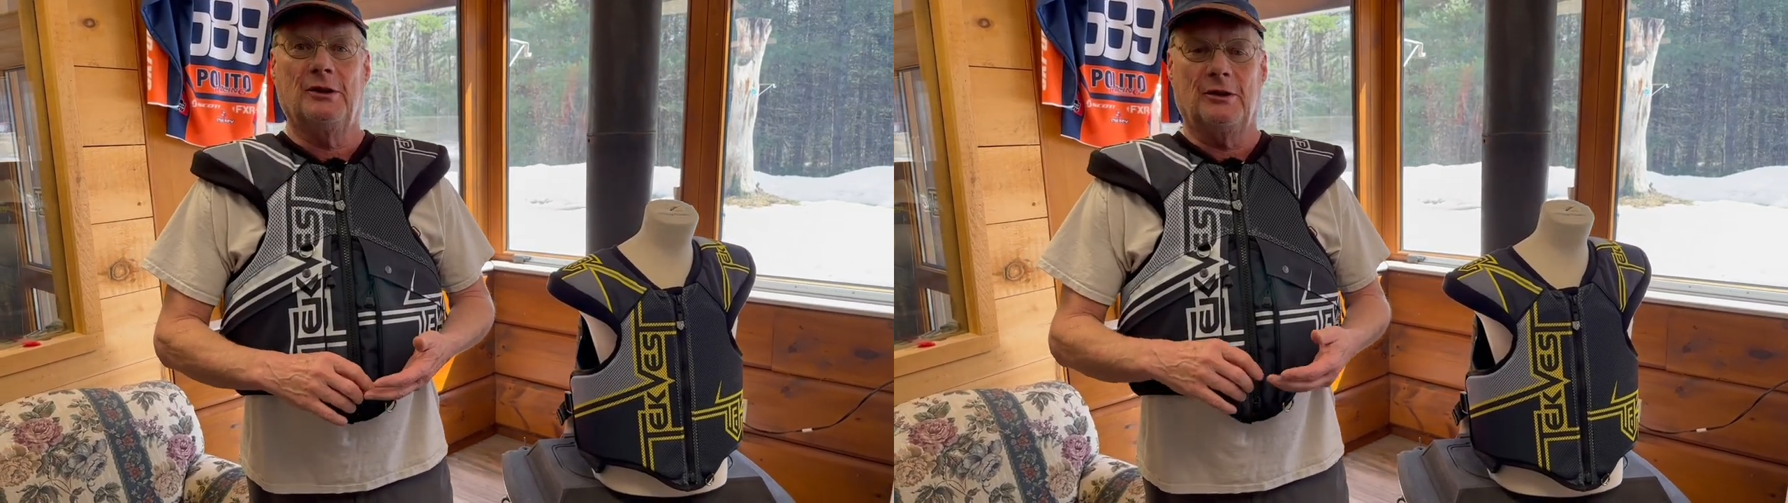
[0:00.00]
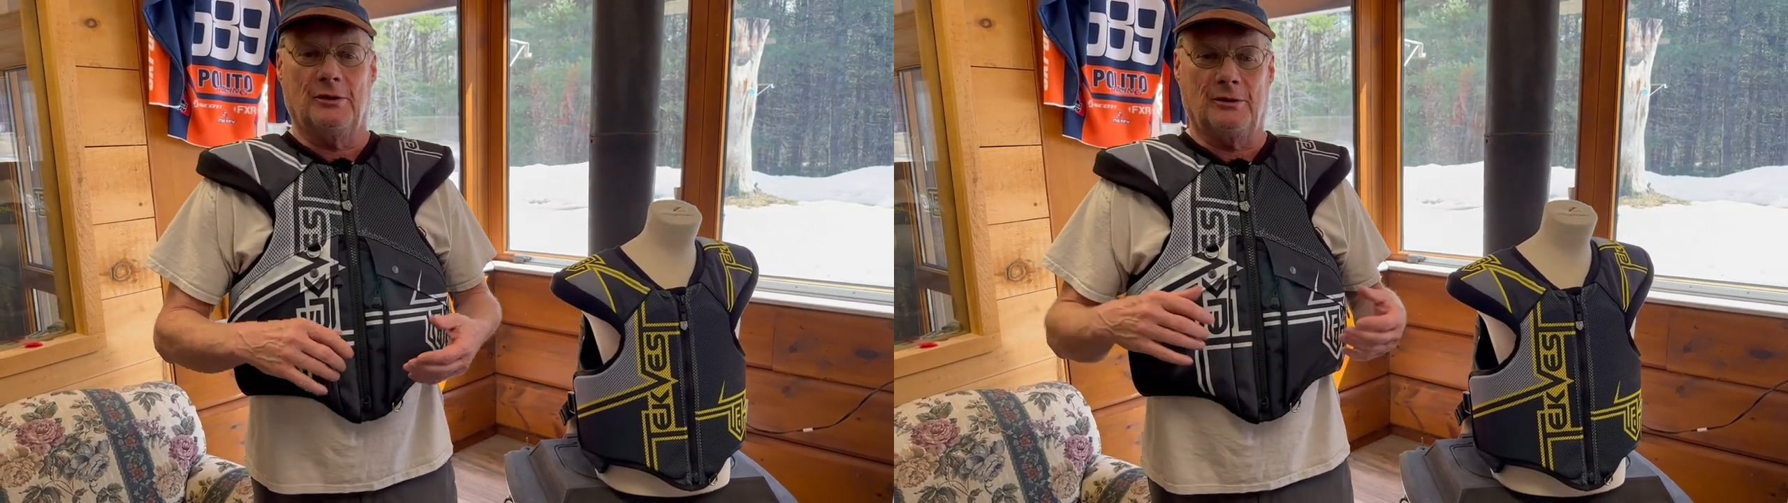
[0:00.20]

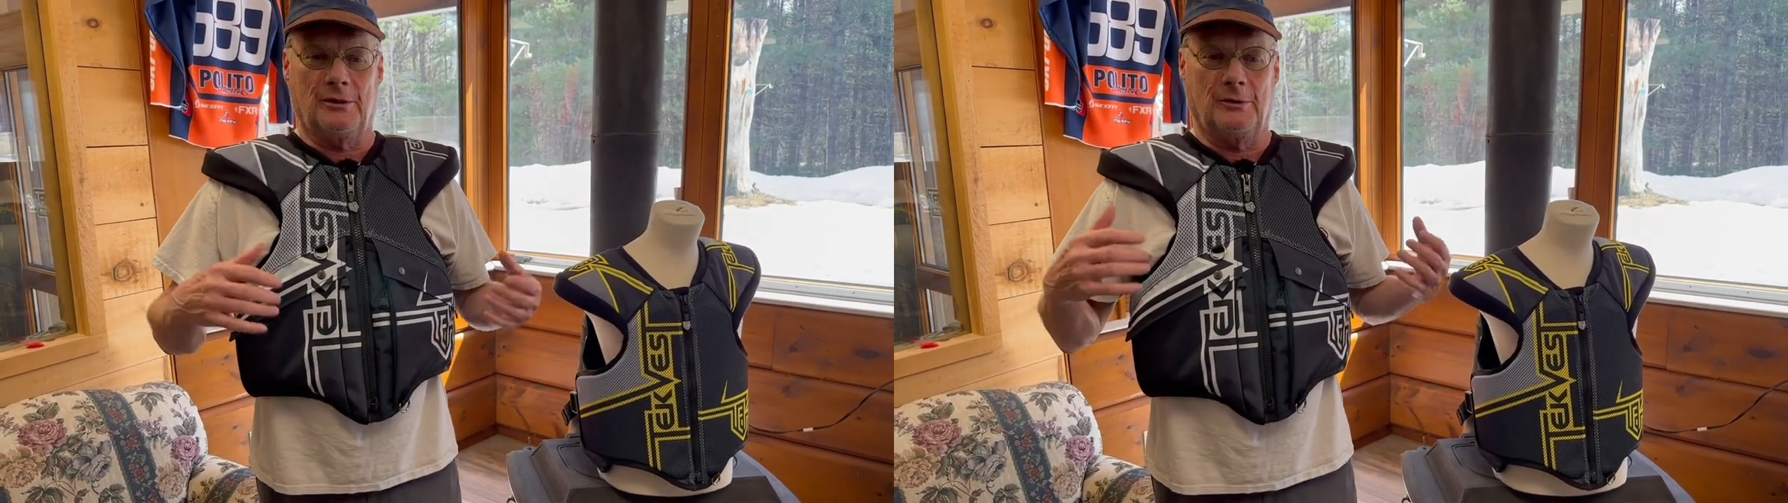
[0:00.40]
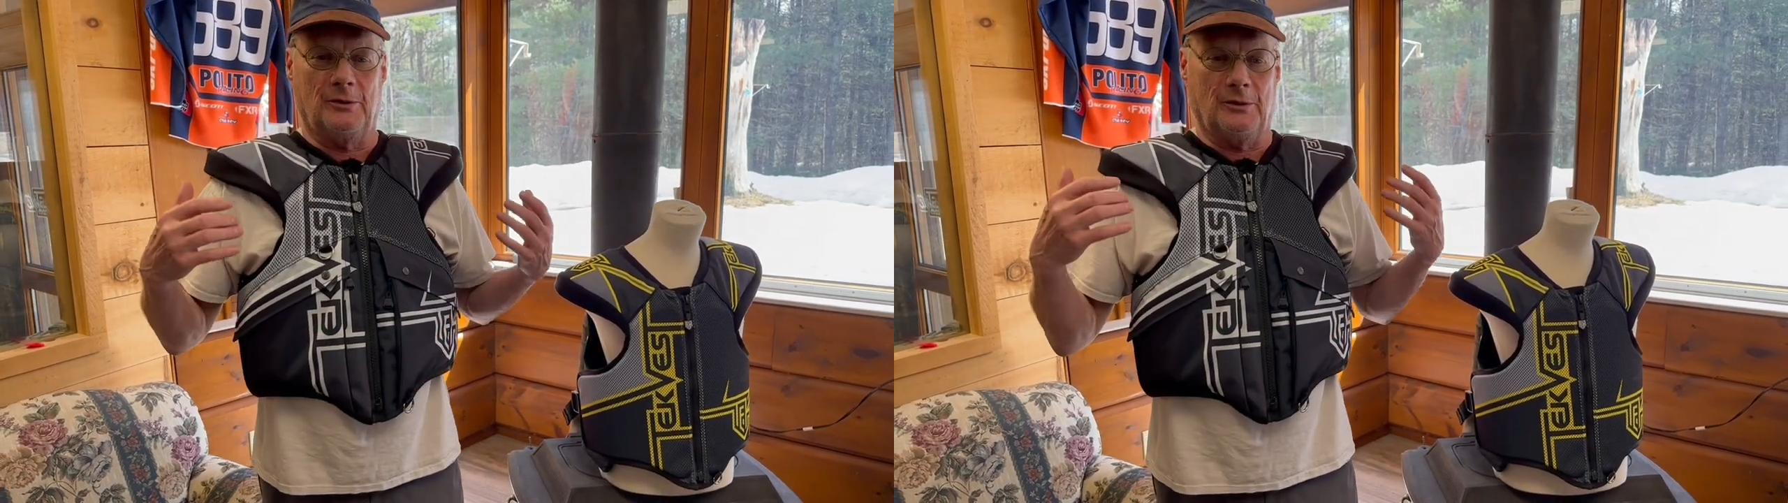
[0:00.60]

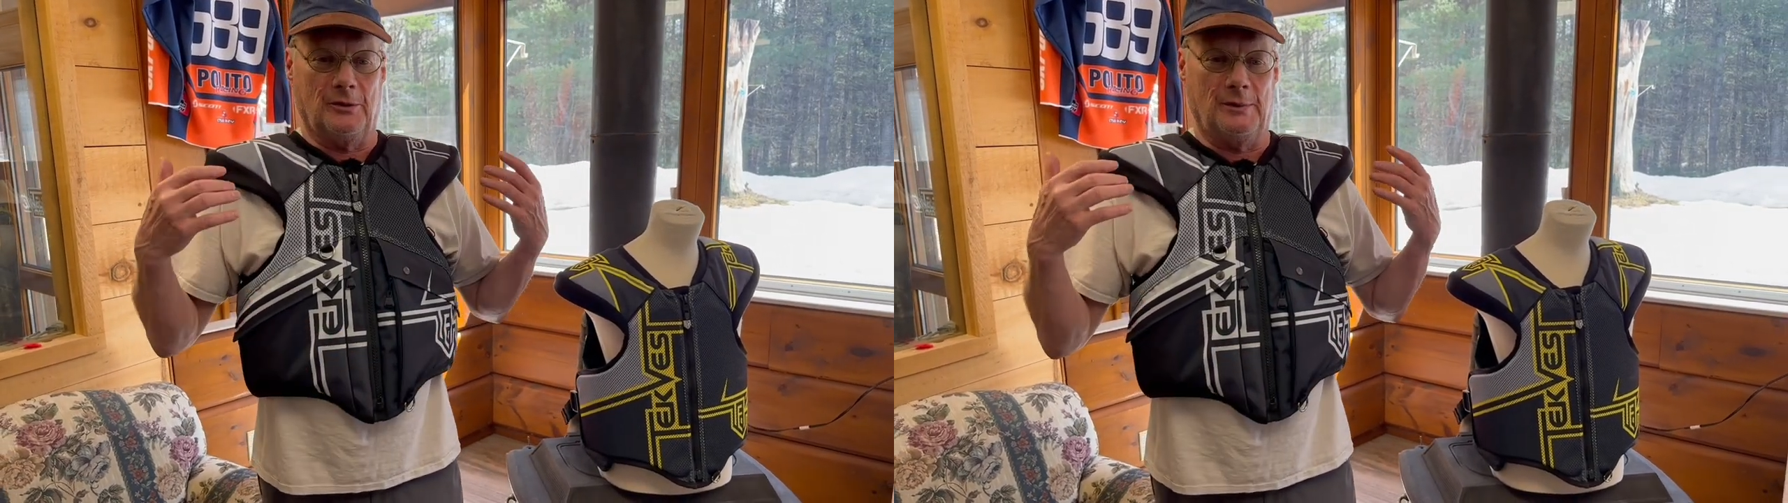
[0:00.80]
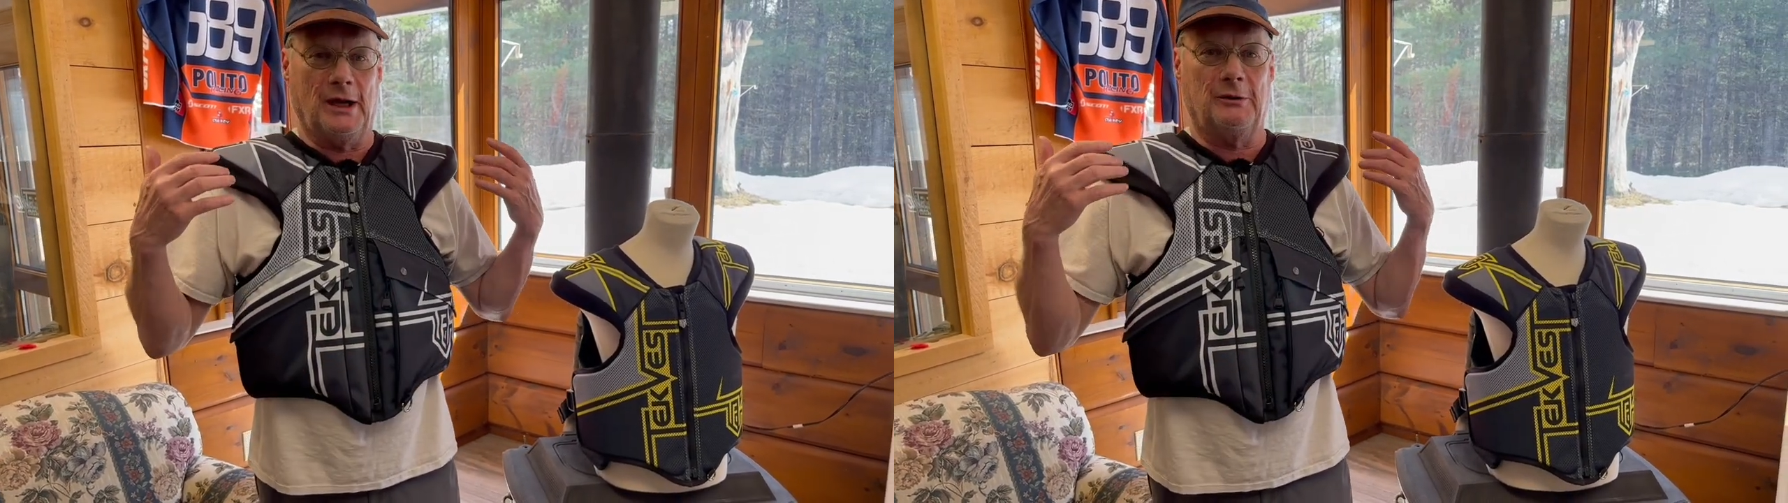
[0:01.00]
or, or the
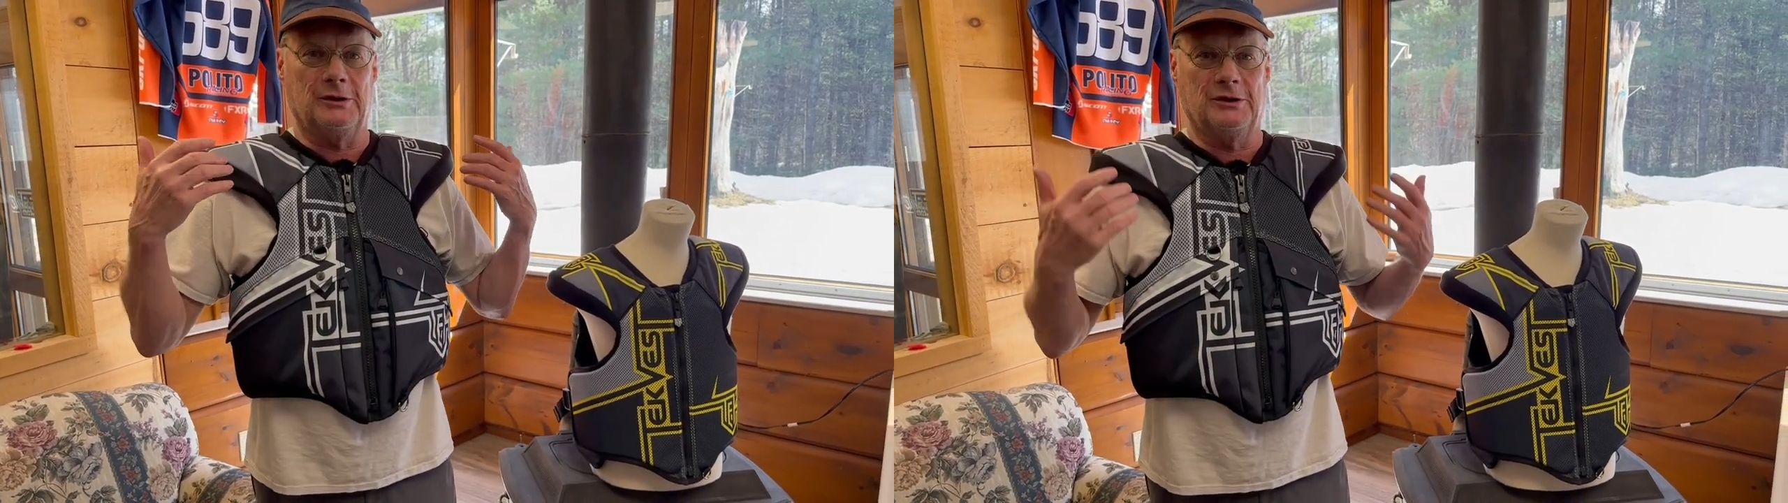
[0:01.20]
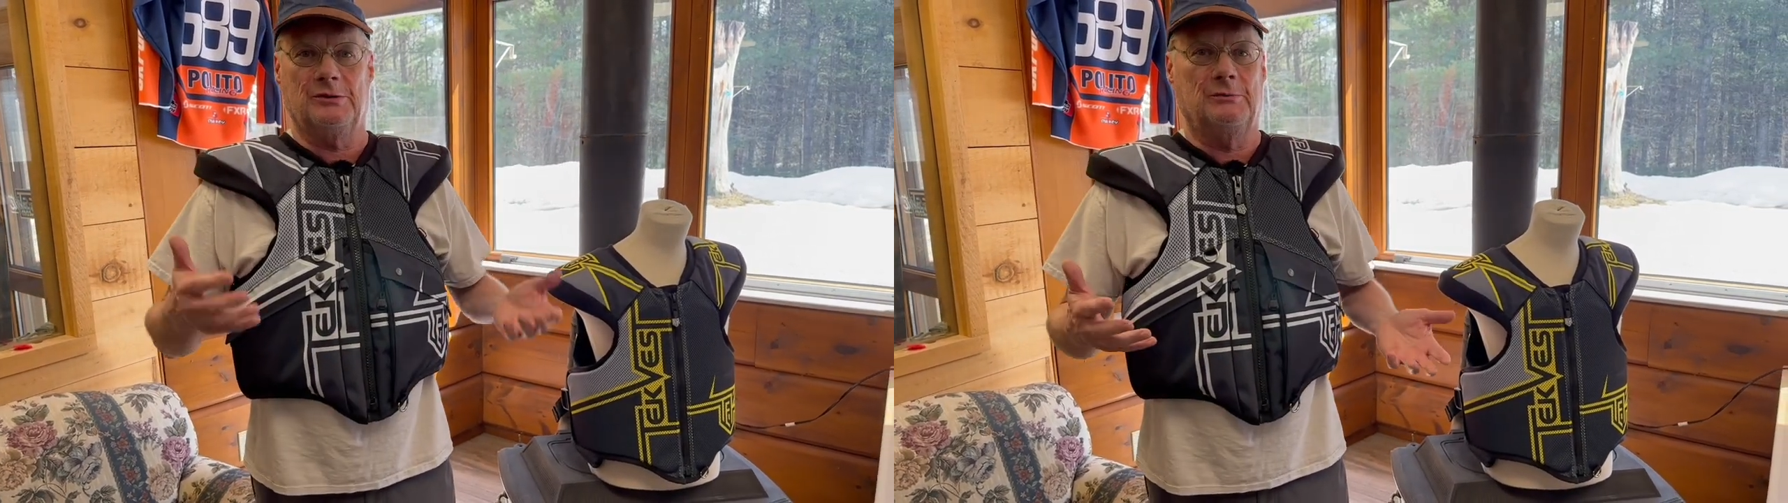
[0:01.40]
battery
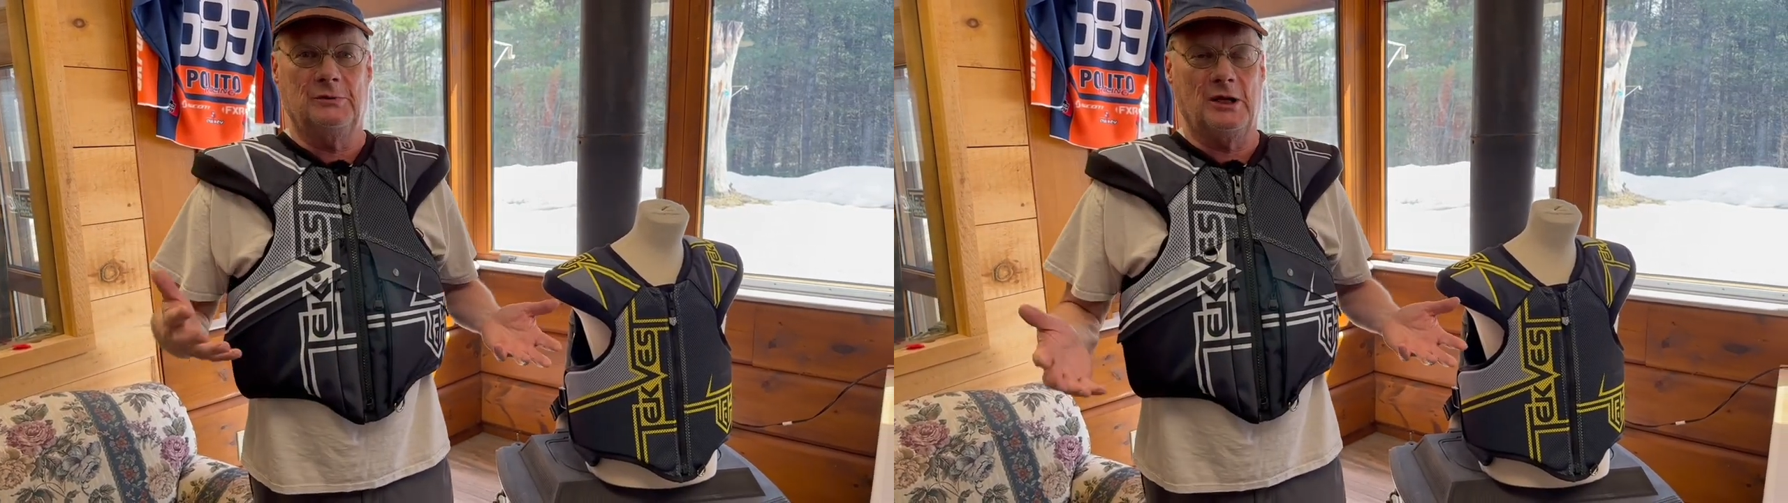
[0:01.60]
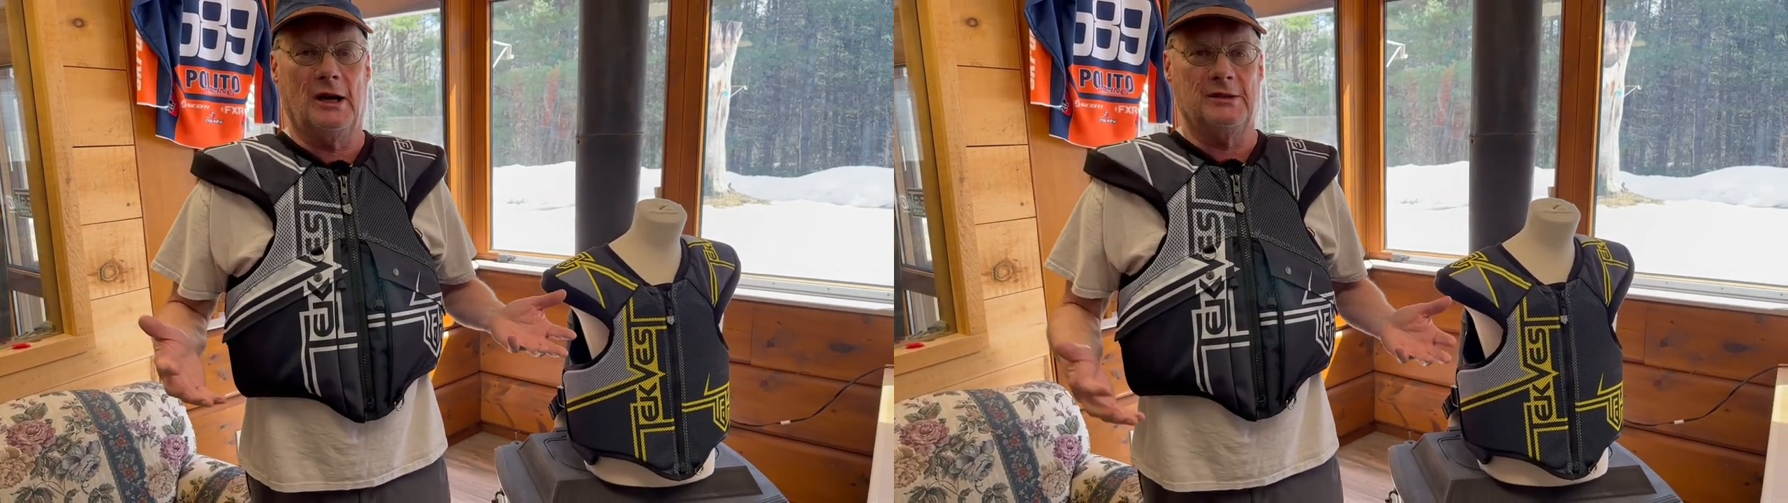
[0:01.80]
just
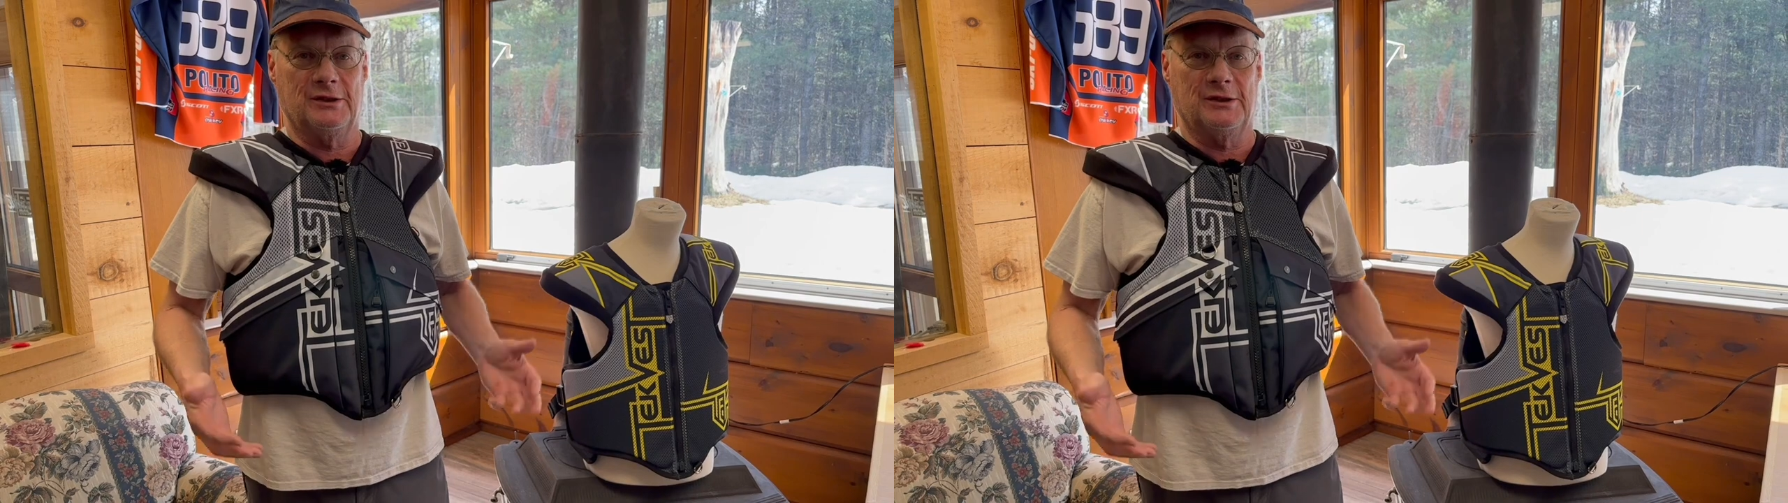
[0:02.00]
dies